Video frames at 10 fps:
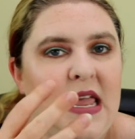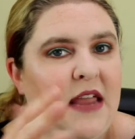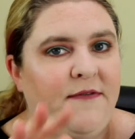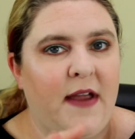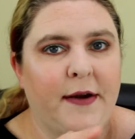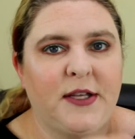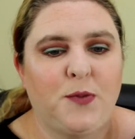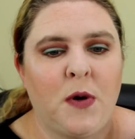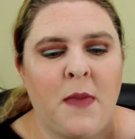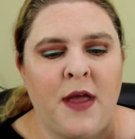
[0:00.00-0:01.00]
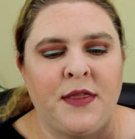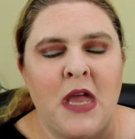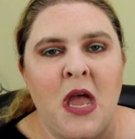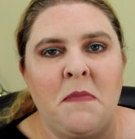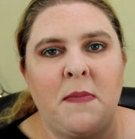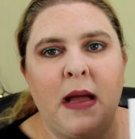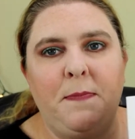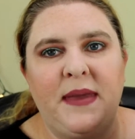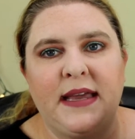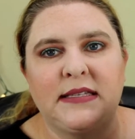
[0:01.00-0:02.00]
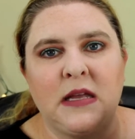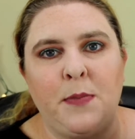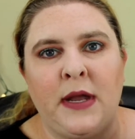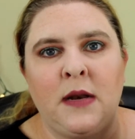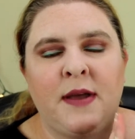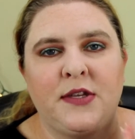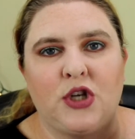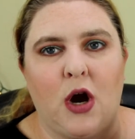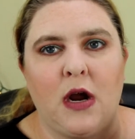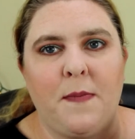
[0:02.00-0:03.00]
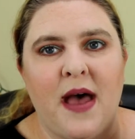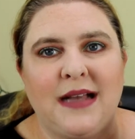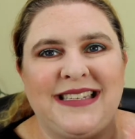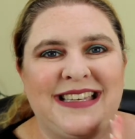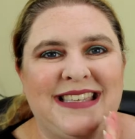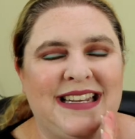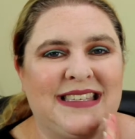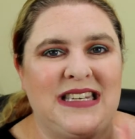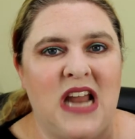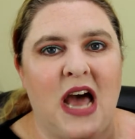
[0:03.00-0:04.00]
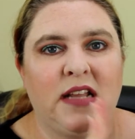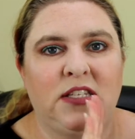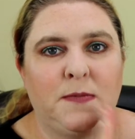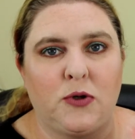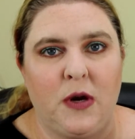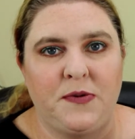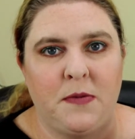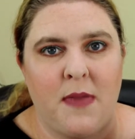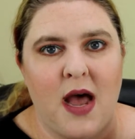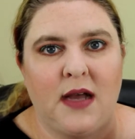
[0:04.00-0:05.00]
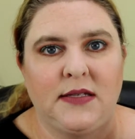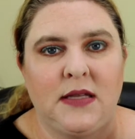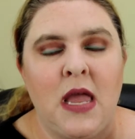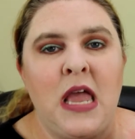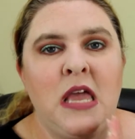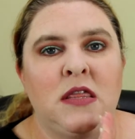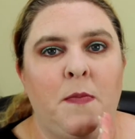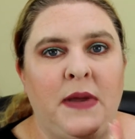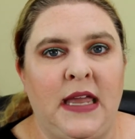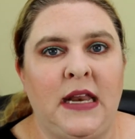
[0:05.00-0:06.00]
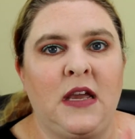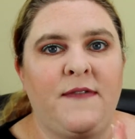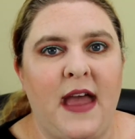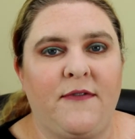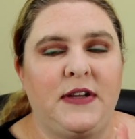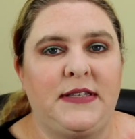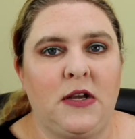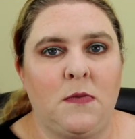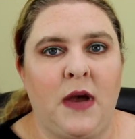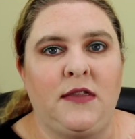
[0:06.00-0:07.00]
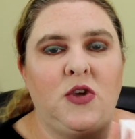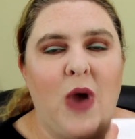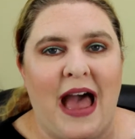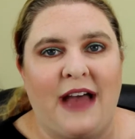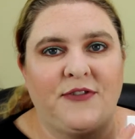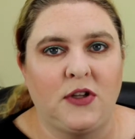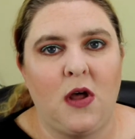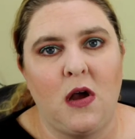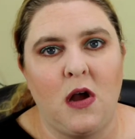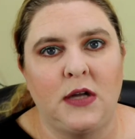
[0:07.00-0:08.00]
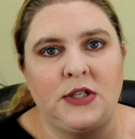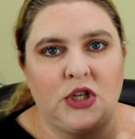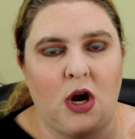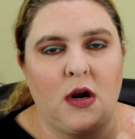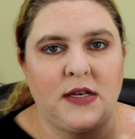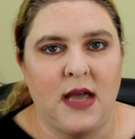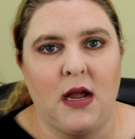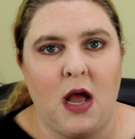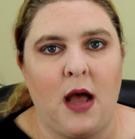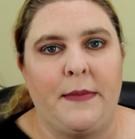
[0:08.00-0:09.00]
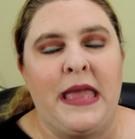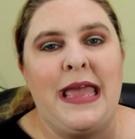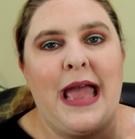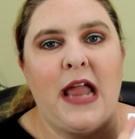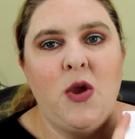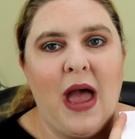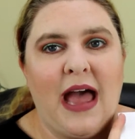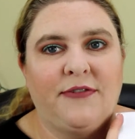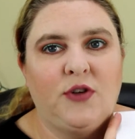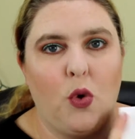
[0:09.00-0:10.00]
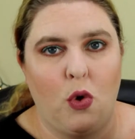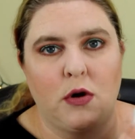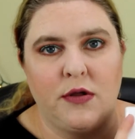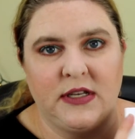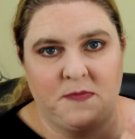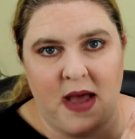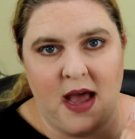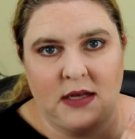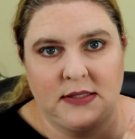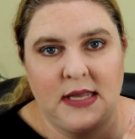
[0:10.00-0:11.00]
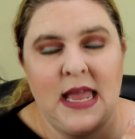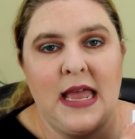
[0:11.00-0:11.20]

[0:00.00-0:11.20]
It varies per month, but my biggest complaint about the Target box is that it's not a subscription box. The beginning of every single month you have to log on to Target.com and you have to order this box.